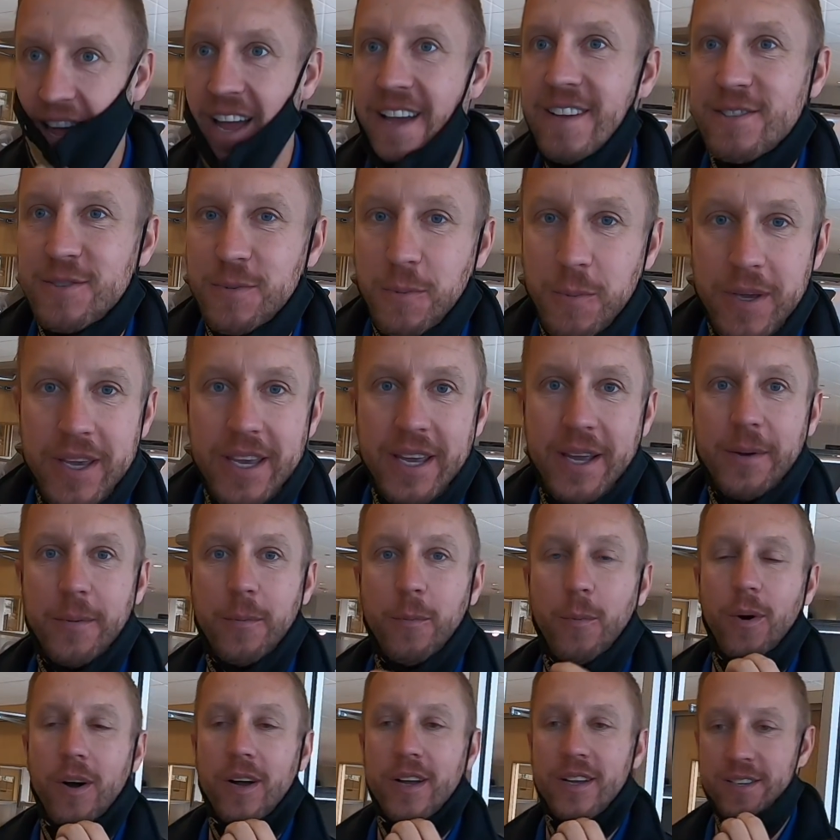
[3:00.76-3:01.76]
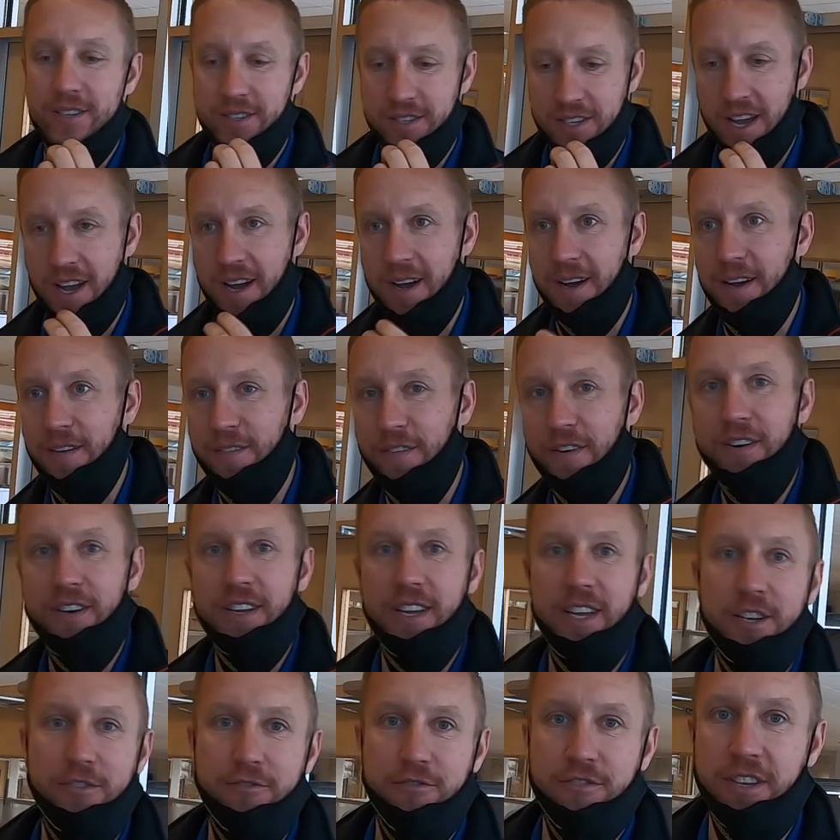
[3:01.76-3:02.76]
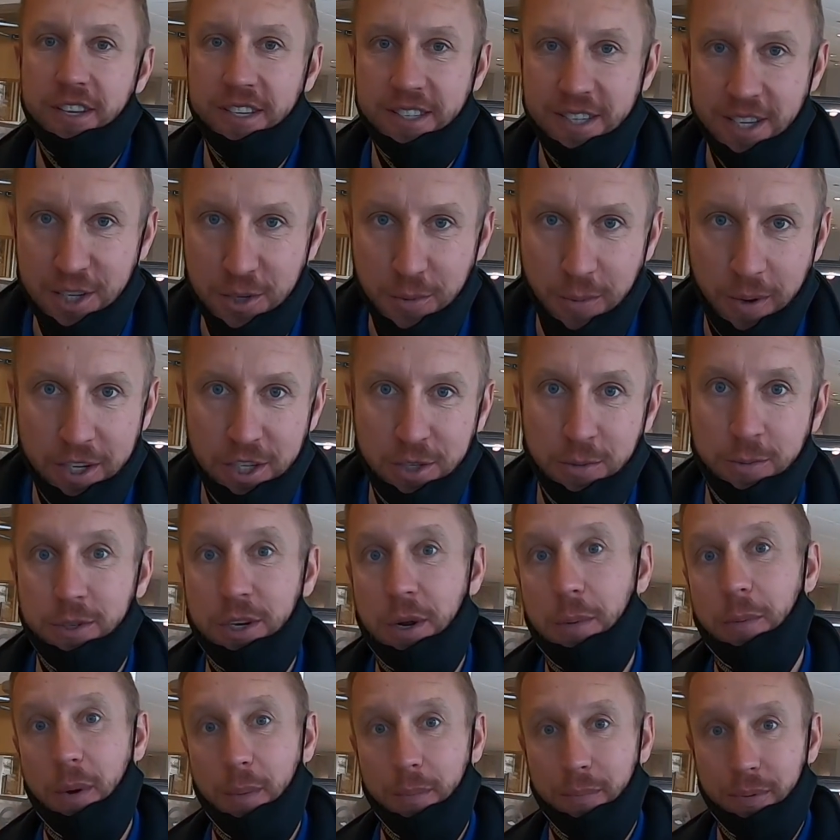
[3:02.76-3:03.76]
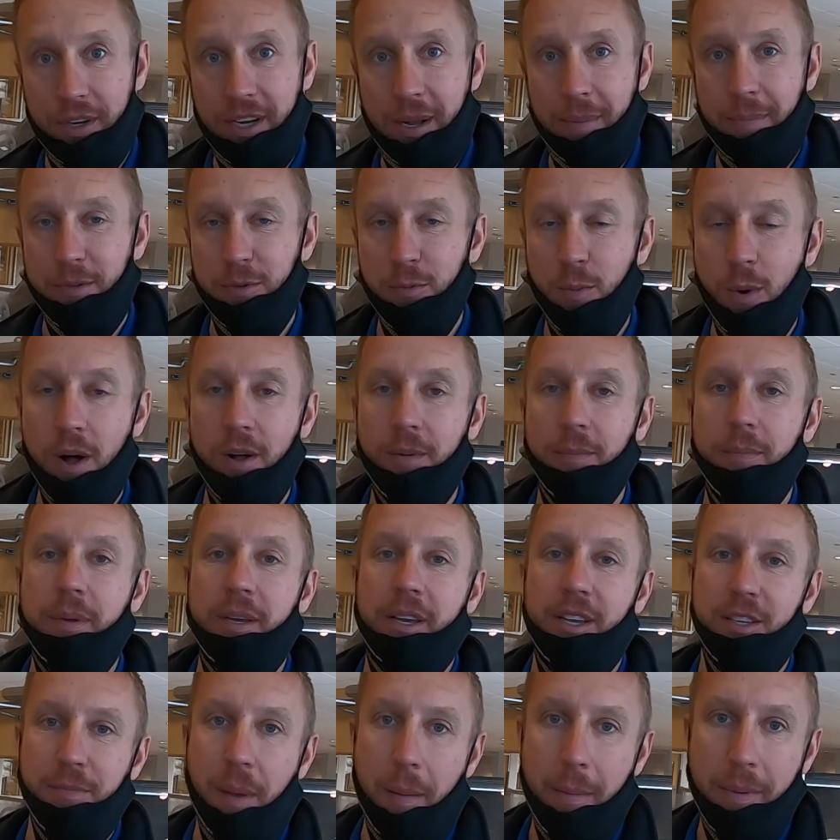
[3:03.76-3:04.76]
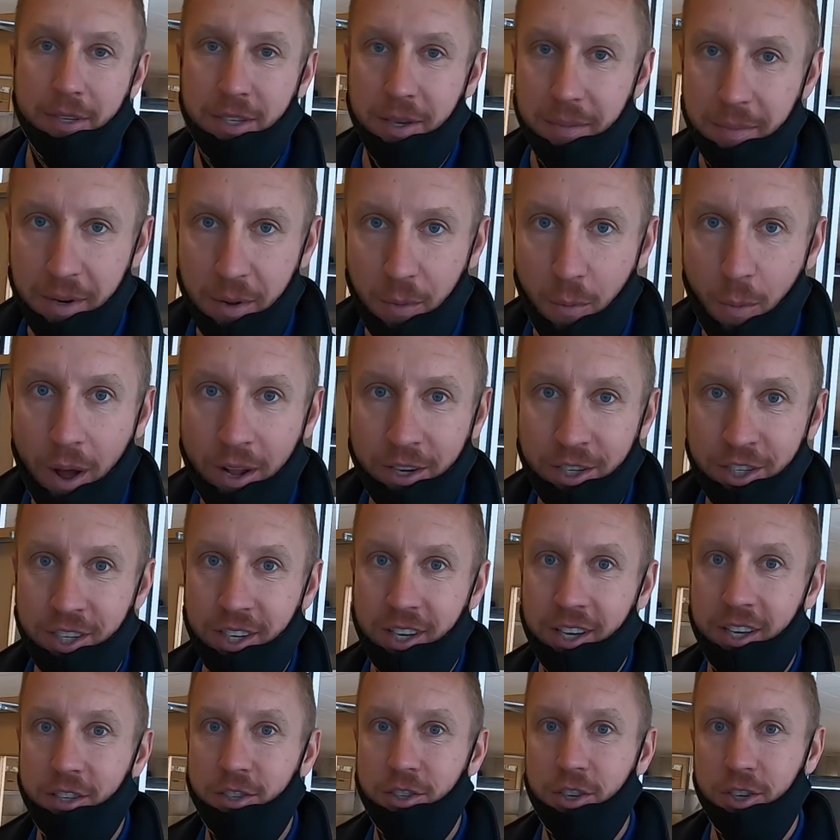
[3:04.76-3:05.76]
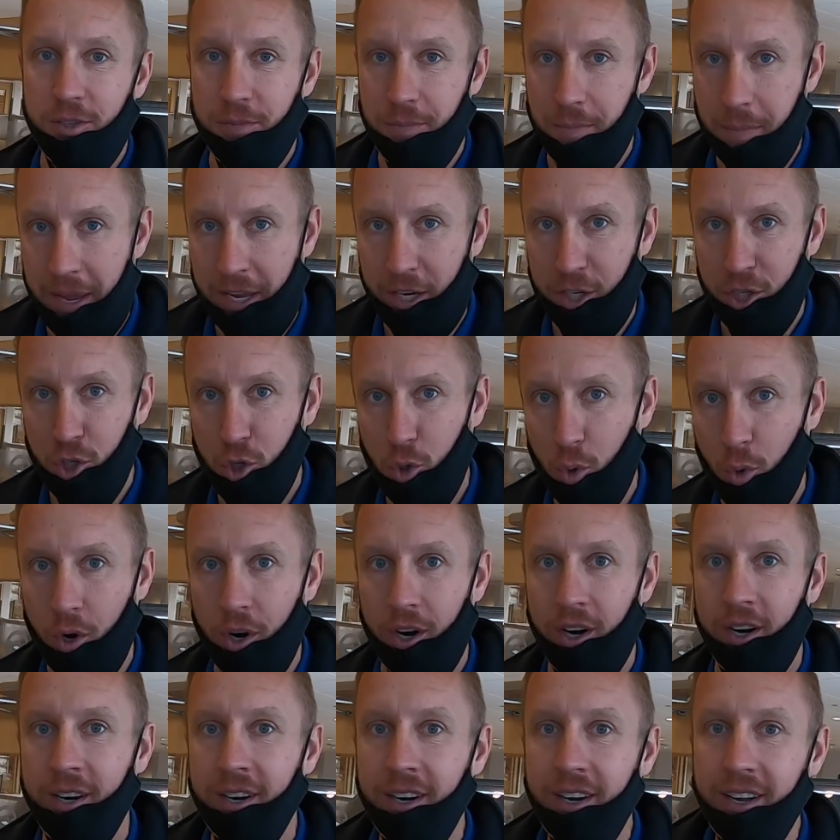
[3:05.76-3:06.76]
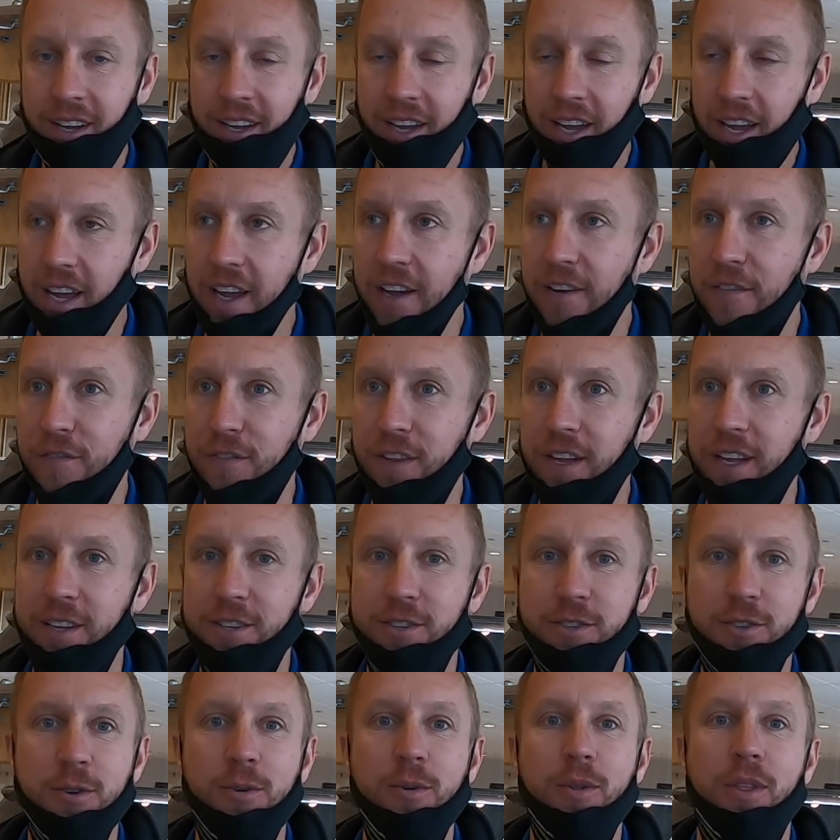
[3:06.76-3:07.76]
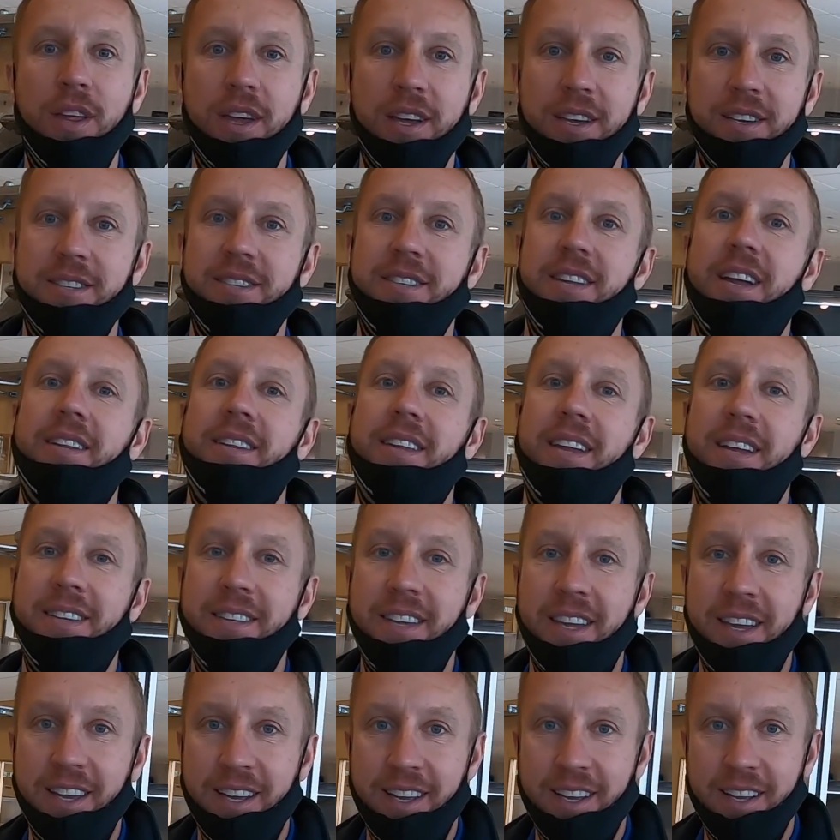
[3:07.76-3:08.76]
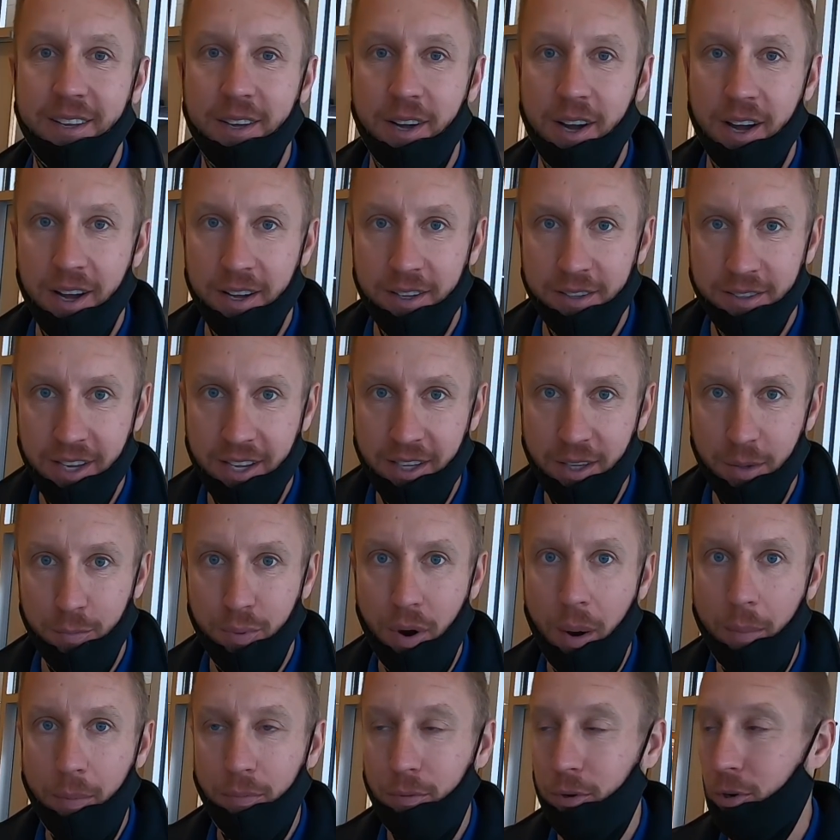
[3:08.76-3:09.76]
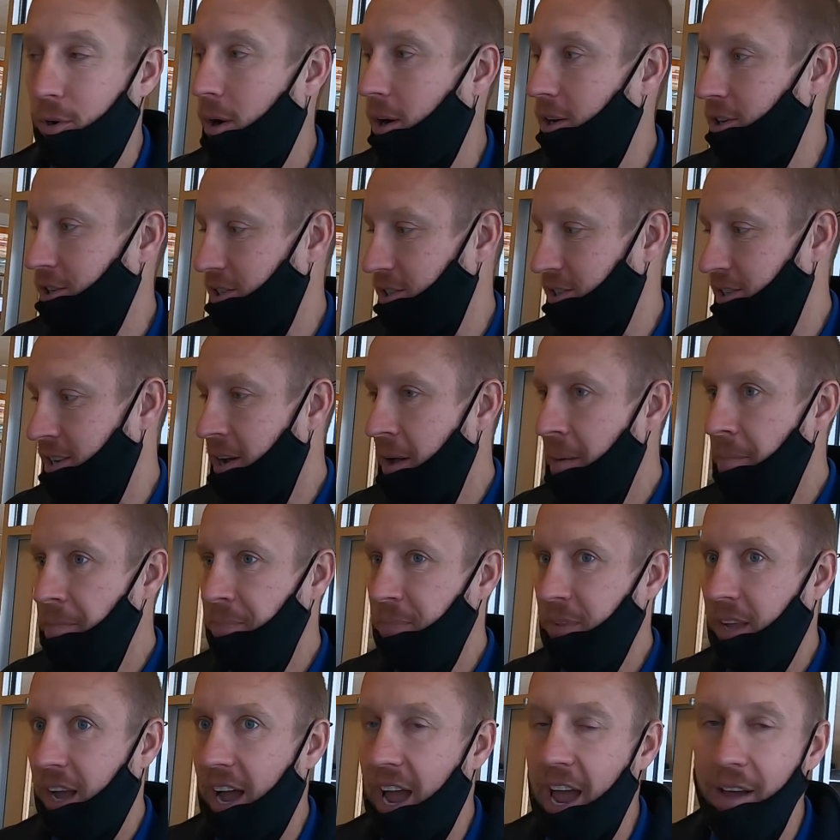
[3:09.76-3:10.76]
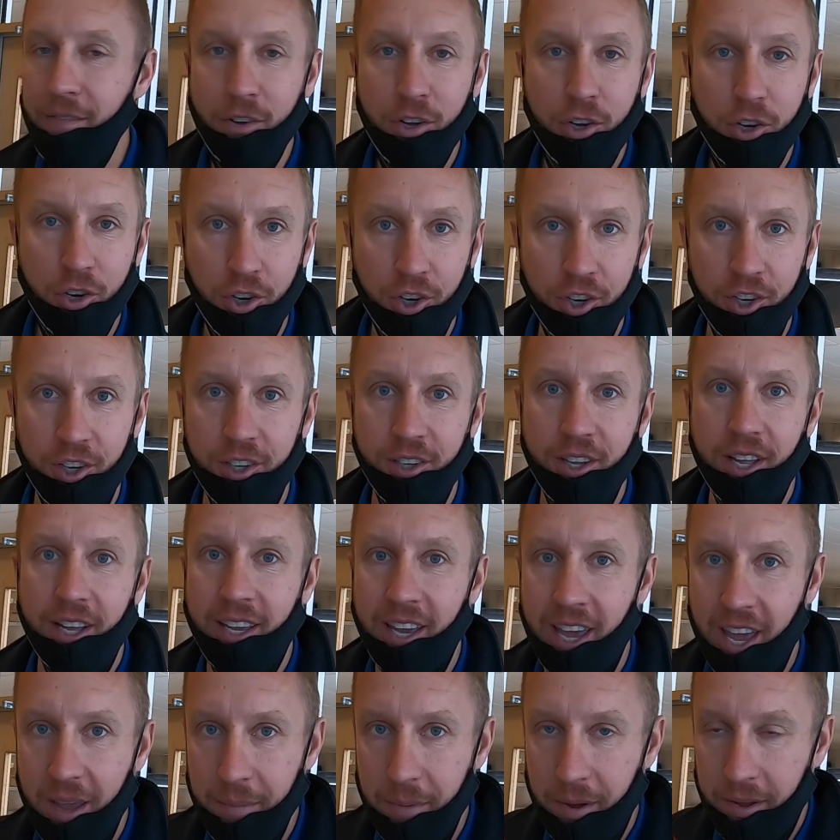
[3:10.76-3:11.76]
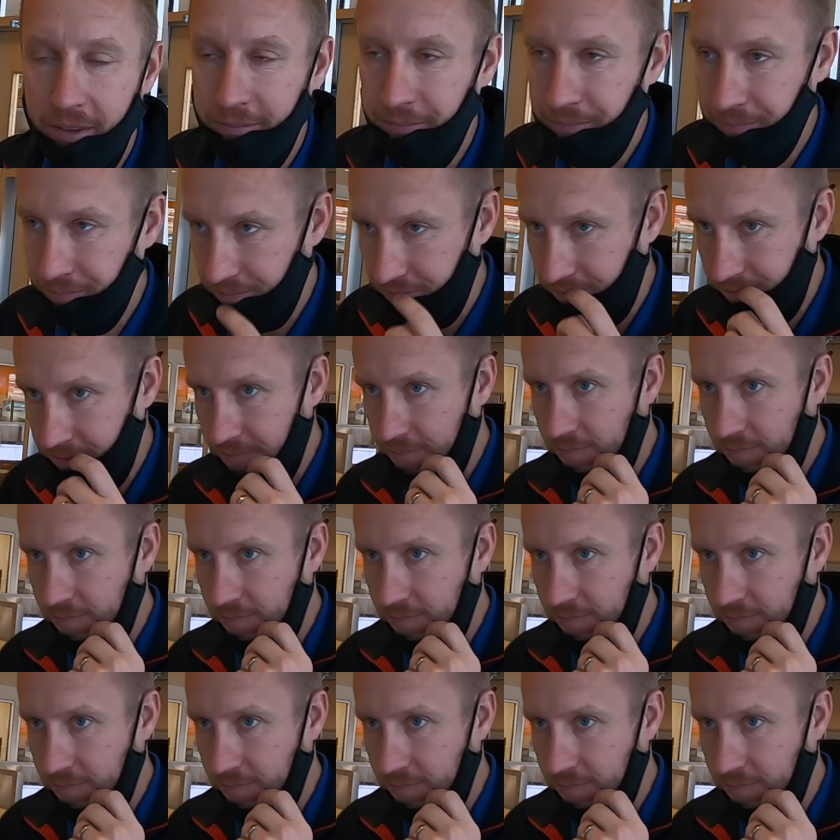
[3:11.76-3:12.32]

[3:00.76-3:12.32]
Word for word: last week was uh, a very interesting situation, which I want to bring up as well, because maybe somebody watching can just make sure if they do this that they take uh, take the proper precautions. I have a girl that came in